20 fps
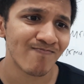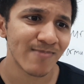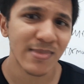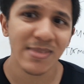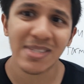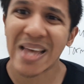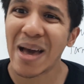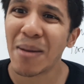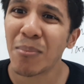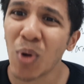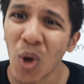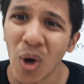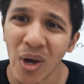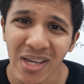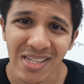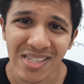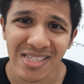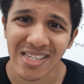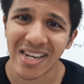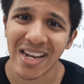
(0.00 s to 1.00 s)

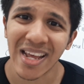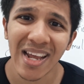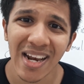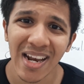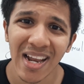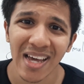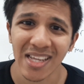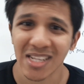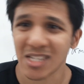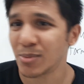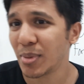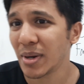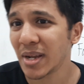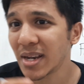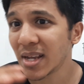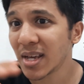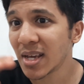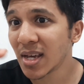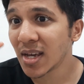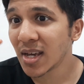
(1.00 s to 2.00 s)
tabloids and headlines, but
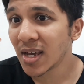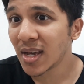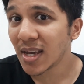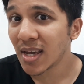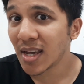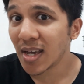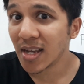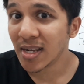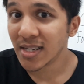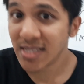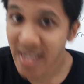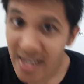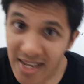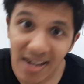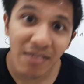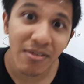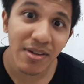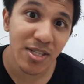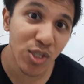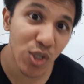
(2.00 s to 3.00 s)

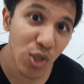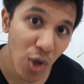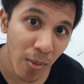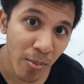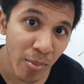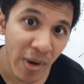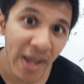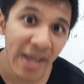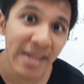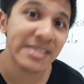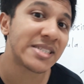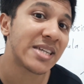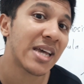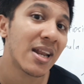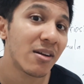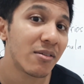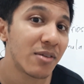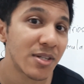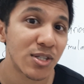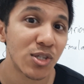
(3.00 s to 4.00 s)
tailor it to your brand,
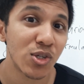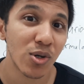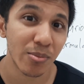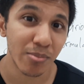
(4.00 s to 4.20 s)
tailor it to your